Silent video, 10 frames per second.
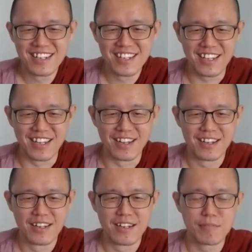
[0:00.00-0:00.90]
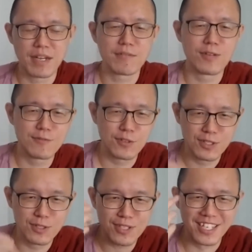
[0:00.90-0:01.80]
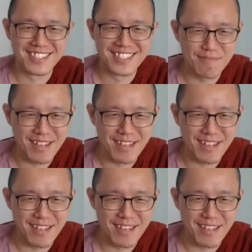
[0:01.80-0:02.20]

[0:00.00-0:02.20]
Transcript: Yeah. But if you do the same